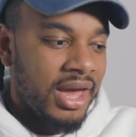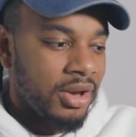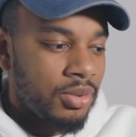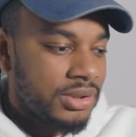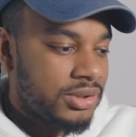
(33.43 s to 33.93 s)

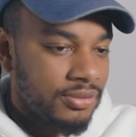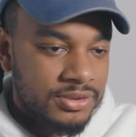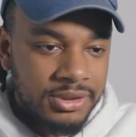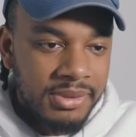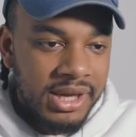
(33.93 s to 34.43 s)
and Quicksilver
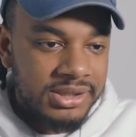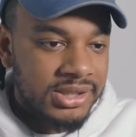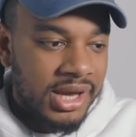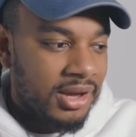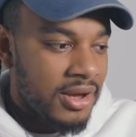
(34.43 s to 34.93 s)
to me is
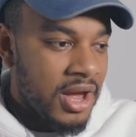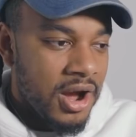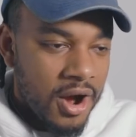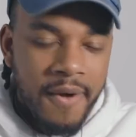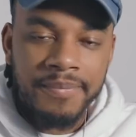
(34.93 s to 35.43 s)
like
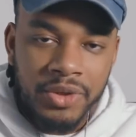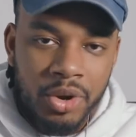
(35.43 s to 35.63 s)
up